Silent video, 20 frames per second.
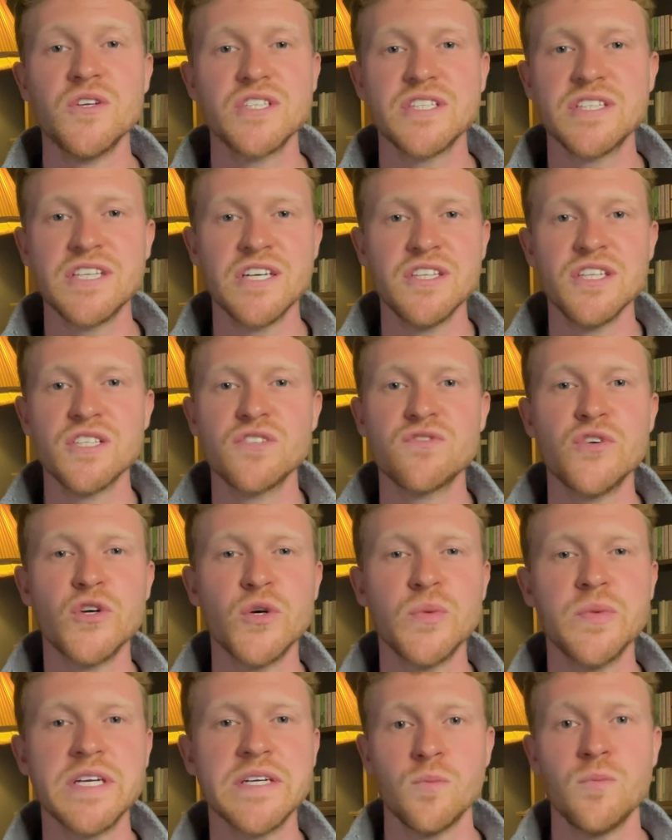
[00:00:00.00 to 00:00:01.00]
had done this for
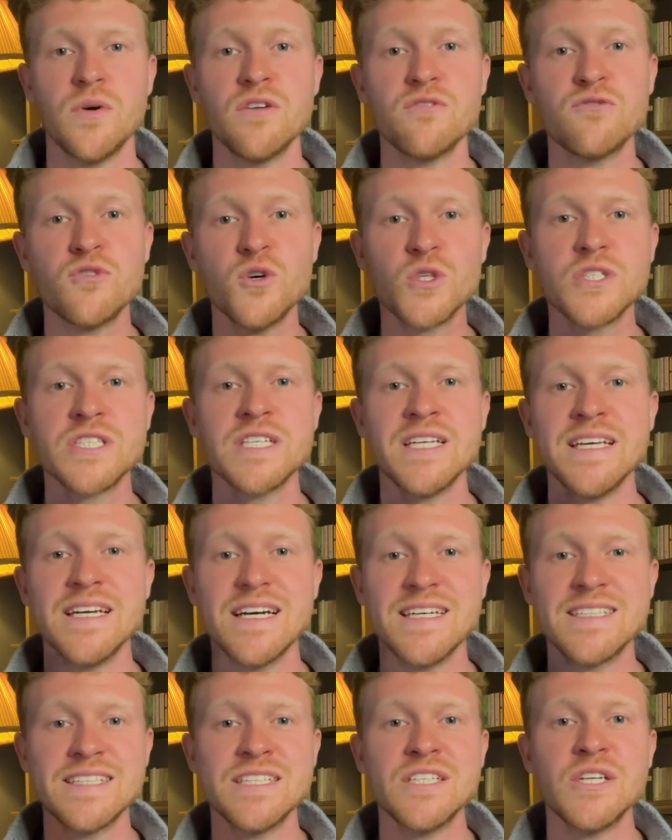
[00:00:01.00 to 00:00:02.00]
me, but unfortunately I
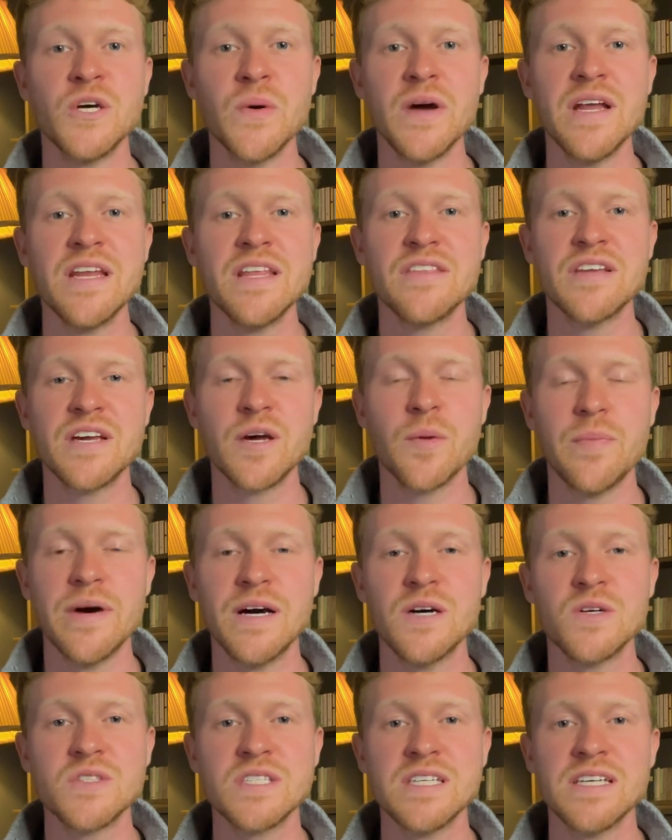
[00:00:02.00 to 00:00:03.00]
didn't know anything
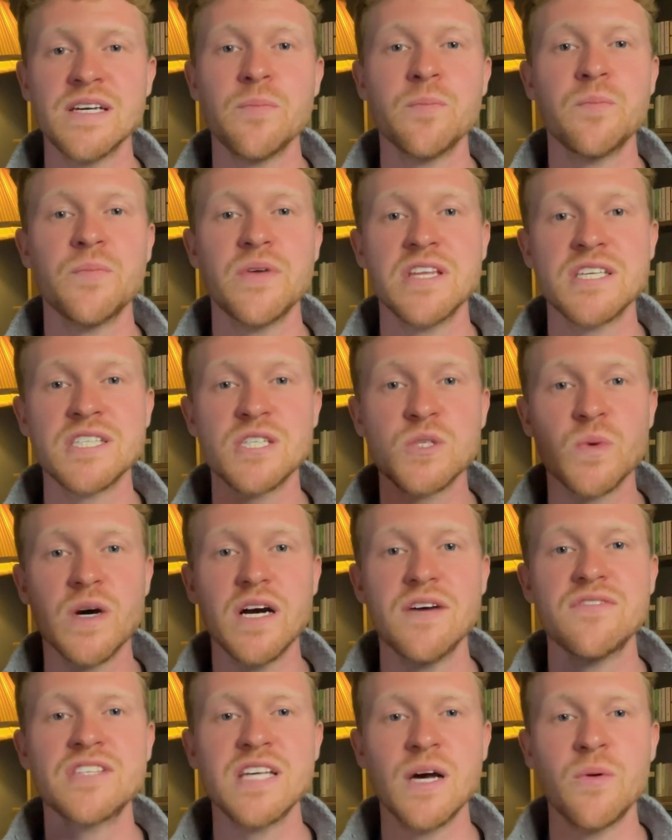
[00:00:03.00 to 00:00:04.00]
about it, but this is why I've
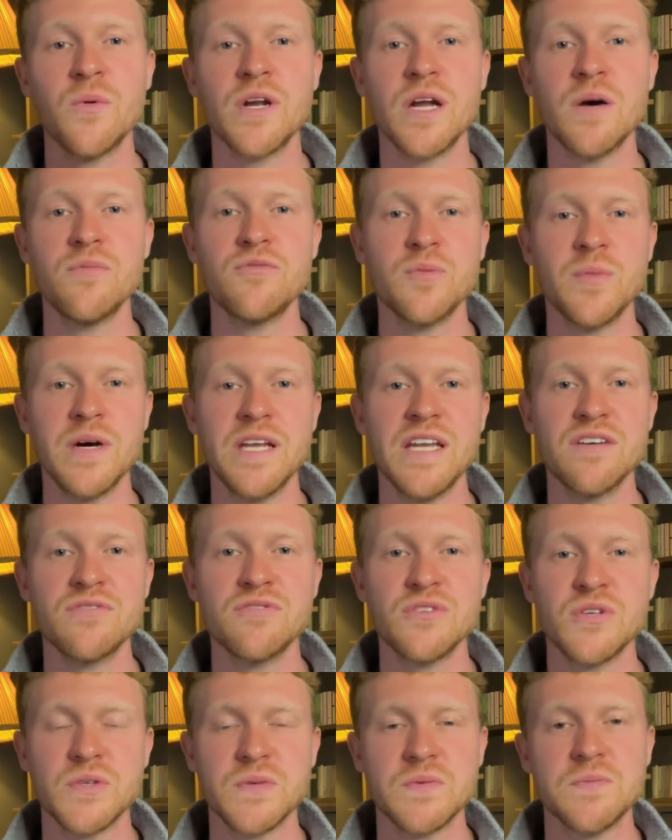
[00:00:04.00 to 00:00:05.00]
set one up for my
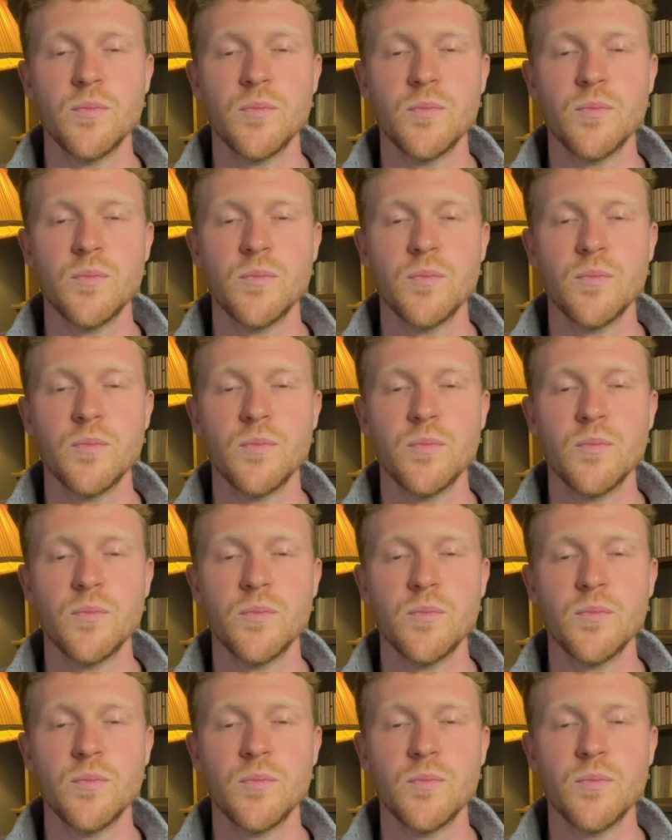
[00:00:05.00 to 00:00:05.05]
nephew.